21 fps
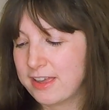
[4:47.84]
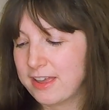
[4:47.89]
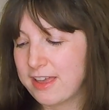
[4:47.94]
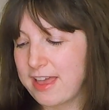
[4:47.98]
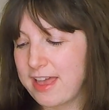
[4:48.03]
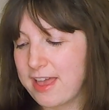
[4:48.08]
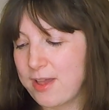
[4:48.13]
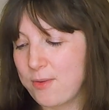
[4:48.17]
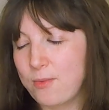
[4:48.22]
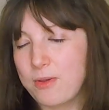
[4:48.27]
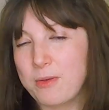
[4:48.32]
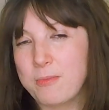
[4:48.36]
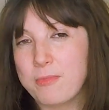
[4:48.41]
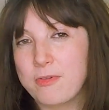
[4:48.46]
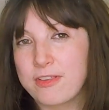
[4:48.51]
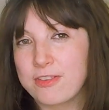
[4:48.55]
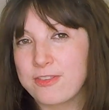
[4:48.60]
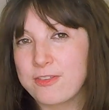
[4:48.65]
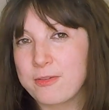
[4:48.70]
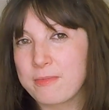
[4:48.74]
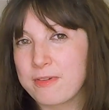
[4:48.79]
Wilbur
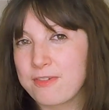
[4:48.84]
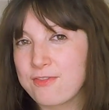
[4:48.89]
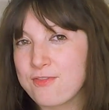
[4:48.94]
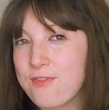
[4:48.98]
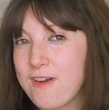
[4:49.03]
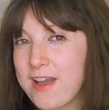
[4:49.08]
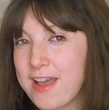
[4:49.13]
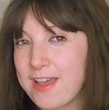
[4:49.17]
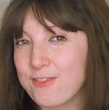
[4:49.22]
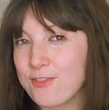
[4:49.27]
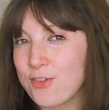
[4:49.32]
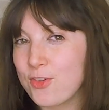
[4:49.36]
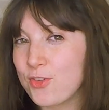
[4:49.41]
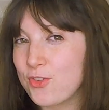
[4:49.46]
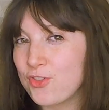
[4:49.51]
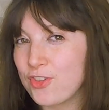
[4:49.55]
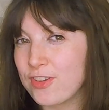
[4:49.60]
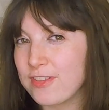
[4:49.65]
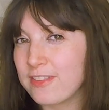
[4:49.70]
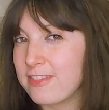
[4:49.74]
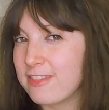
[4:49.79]
is number
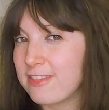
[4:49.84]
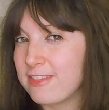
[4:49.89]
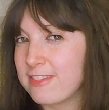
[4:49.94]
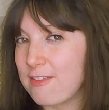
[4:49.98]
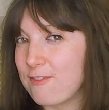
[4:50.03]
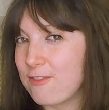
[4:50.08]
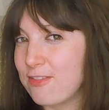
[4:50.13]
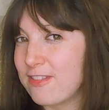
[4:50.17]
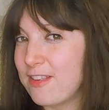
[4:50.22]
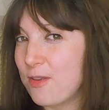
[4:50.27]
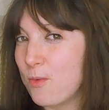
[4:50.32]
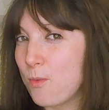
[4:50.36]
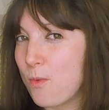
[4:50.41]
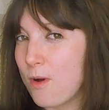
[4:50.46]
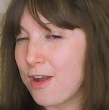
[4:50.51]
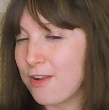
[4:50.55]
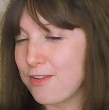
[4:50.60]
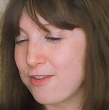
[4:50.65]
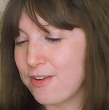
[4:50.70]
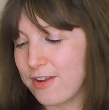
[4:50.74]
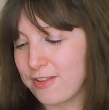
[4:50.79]

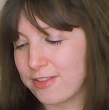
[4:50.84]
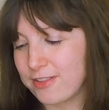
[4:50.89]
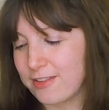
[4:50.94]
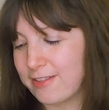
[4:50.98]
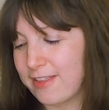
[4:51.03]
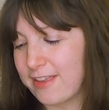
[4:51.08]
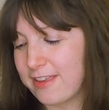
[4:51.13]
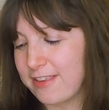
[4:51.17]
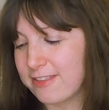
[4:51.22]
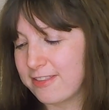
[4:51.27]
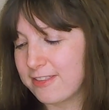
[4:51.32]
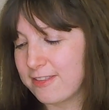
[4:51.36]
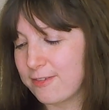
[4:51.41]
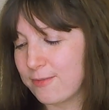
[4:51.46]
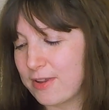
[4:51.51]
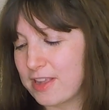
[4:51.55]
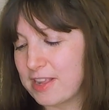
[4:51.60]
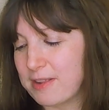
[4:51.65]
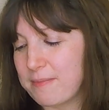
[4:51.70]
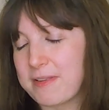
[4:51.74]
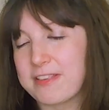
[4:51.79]
571 on the list,
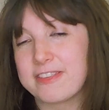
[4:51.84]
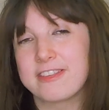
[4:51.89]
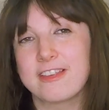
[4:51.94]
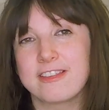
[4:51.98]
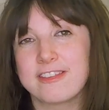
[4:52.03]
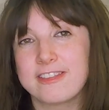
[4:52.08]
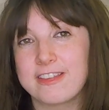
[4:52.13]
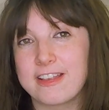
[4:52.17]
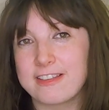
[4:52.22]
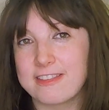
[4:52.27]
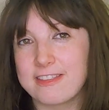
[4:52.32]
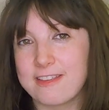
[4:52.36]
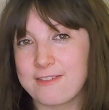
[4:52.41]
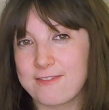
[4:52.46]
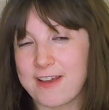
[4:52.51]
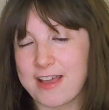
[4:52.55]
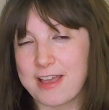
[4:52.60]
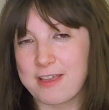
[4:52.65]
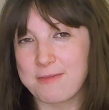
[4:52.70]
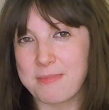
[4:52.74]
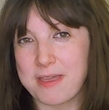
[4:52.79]
which means that
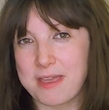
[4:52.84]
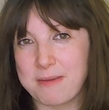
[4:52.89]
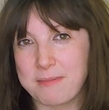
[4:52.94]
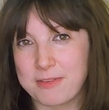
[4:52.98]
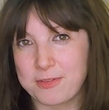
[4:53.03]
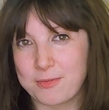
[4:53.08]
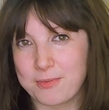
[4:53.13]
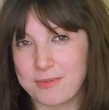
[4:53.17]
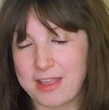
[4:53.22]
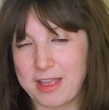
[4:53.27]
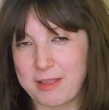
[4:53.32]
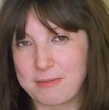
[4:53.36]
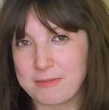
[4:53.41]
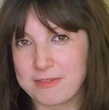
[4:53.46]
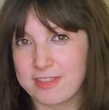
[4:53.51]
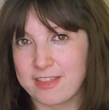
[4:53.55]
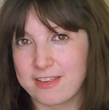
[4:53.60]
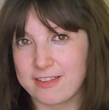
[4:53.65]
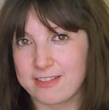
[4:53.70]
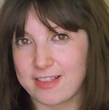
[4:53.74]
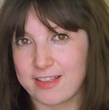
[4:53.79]
65 babies were named
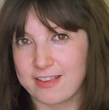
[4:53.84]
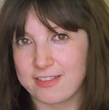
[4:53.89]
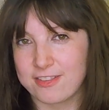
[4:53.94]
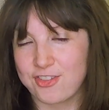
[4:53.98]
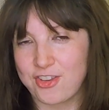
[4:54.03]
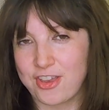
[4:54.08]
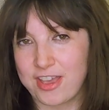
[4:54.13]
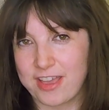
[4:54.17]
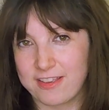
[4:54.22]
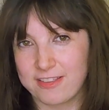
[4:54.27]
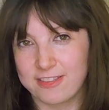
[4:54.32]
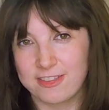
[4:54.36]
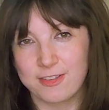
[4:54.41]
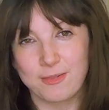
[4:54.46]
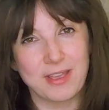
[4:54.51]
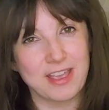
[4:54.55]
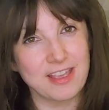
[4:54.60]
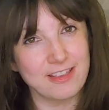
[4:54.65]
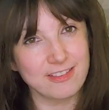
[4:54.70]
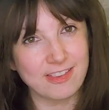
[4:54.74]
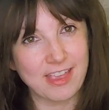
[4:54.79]
this last year. So
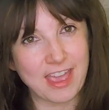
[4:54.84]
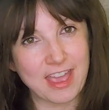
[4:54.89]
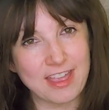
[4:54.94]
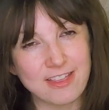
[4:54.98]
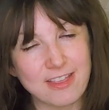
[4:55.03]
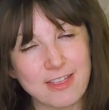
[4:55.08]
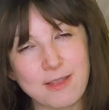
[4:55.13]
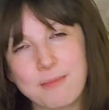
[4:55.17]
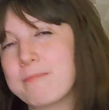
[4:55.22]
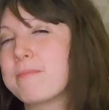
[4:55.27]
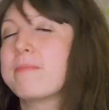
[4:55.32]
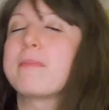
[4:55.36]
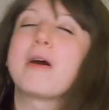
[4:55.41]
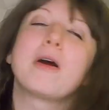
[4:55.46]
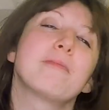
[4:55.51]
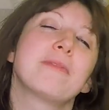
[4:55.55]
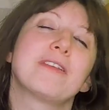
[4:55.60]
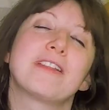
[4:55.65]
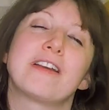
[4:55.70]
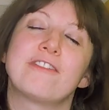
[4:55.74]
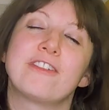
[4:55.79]
it is gaining in
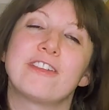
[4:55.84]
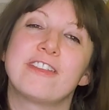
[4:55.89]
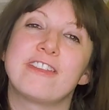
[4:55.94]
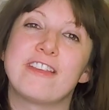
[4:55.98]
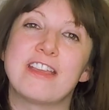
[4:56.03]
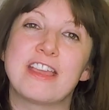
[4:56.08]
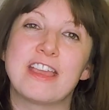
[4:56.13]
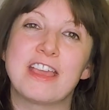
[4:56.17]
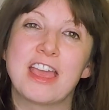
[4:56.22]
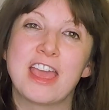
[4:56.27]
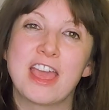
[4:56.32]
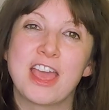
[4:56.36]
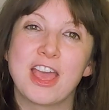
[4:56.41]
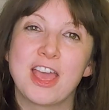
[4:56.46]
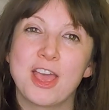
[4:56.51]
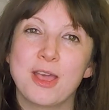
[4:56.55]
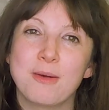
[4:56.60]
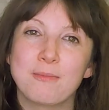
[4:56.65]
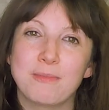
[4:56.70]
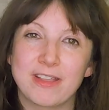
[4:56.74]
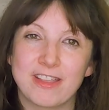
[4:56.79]
popularity,
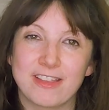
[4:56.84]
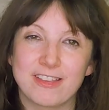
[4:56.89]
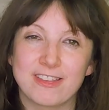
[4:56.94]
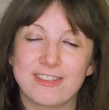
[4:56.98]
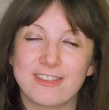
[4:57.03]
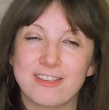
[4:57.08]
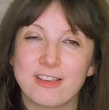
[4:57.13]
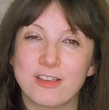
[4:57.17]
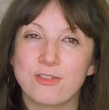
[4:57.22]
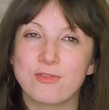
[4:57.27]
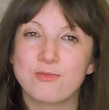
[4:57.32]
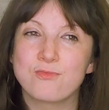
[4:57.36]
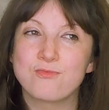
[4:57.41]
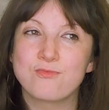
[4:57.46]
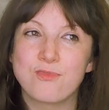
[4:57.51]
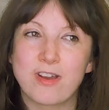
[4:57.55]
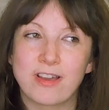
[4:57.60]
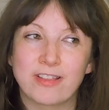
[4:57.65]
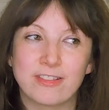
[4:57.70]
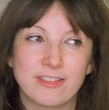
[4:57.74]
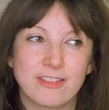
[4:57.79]
but it's still
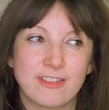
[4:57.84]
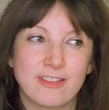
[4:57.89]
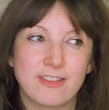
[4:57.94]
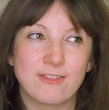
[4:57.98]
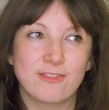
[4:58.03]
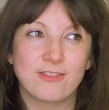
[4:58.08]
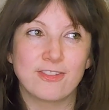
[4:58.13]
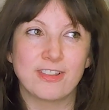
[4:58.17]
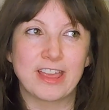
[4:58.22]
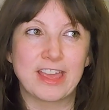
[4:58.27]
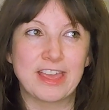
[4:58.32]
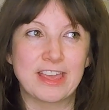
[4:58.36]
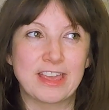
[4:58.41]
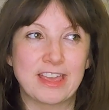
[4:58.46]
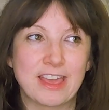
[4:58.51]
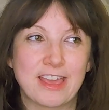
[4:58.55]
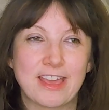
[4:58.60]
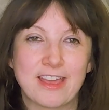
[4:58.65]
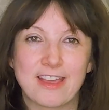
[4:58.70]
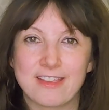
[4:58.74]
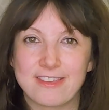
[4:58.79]
relatively
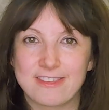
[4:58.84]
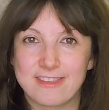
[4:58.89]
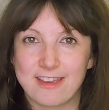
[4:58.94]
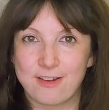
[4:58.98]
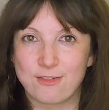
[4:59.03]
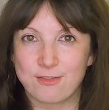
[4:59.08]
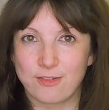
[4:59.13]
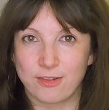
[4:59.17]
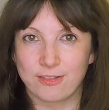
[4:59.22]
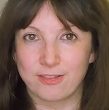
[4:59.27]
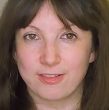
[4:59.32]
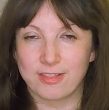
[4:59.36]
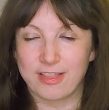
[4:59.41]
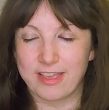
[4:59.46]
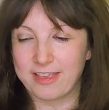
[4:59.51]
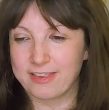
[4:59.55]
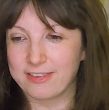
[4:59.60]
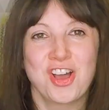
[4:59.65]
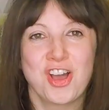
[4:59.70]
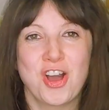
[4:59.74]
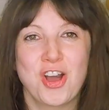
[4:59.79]
down on the
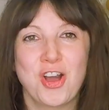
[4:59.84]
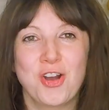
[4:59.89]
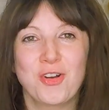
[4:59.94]
list.